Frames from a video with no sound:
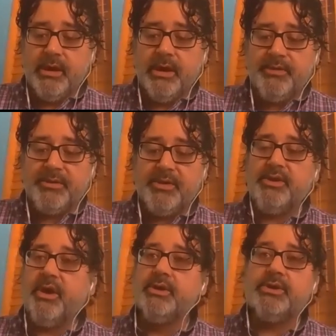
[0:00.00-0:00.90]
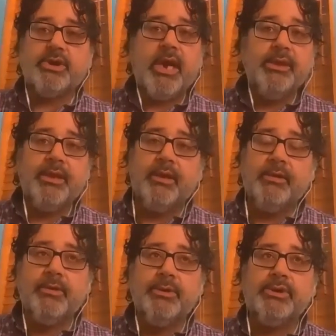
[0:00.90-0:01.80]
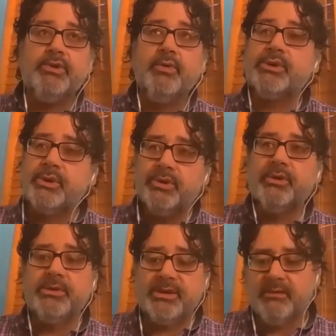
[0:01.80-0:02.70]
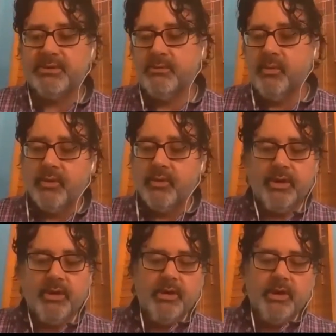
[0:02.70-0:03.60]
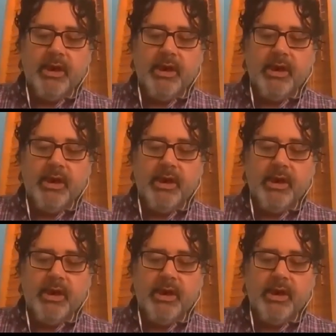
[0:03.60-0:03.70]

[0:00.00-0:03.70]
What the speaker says: that the youngest child learns to assert themselves more.